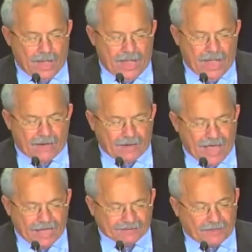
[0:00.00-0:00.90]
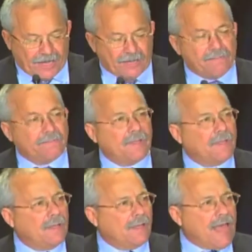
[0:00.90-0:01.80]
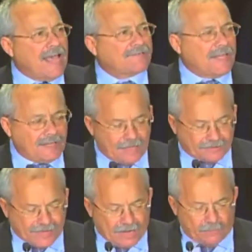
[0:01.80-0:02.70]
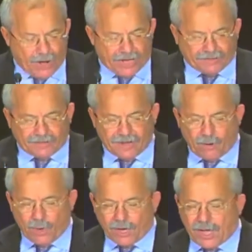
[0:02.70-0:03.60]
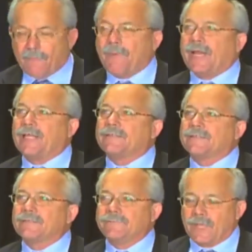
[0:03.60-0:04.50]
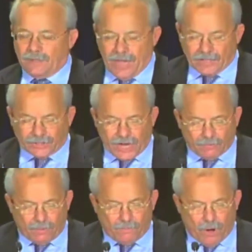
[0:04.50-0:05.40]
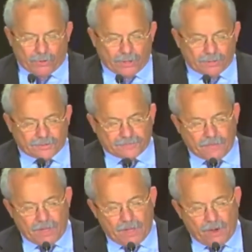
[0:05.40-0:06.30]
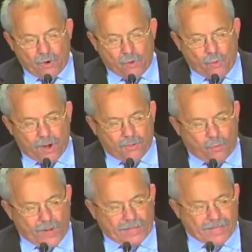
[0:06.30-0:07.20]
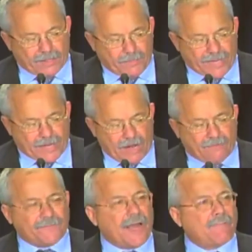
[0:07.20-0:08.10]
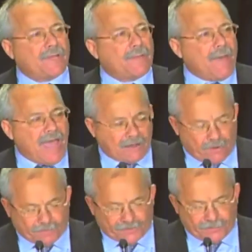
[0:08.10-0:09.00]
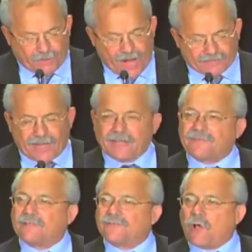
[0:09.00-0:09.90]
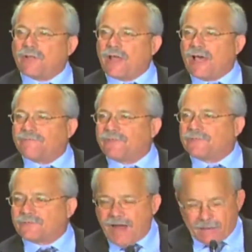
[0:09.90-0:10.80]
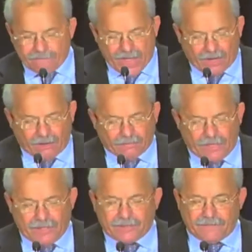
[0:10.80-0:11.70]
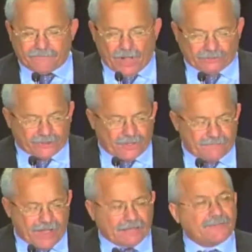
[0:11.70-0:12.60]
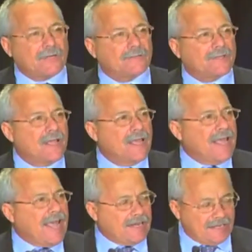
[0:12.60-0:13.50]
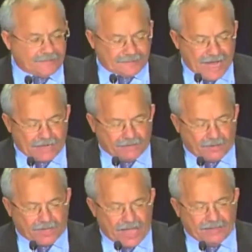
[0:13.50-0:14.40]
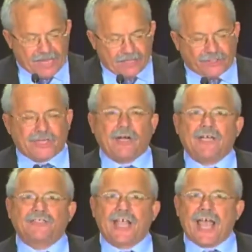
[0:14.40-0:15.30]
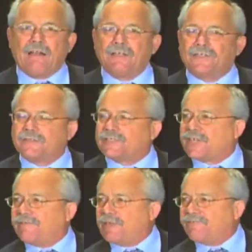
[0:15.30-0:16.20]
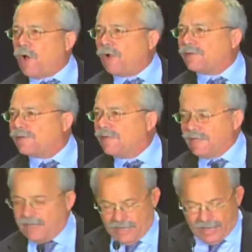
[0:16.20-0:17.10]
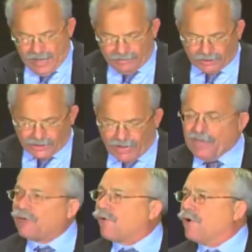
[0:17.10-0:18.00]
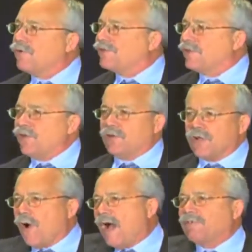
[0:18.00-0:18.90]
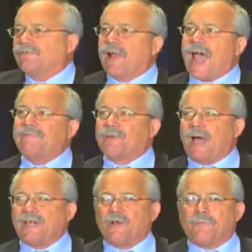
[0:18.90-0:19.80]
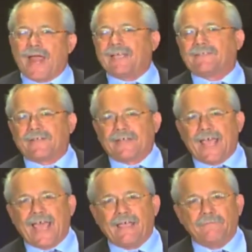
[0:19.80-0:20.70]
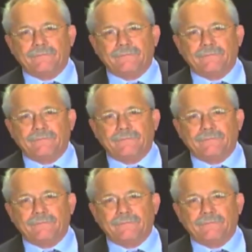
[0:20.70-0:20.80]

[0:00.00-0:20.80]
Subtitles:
And lastly, let's celebrate that there were companies like General Motors who weren't willing to be carved up in the bankruptcy process and sold off to scrap metal, to vulture investors, and instead took on the engineering challenge of the Chevy Volt and the Chevy Cruze, and you can go out and drive them on your brakes today.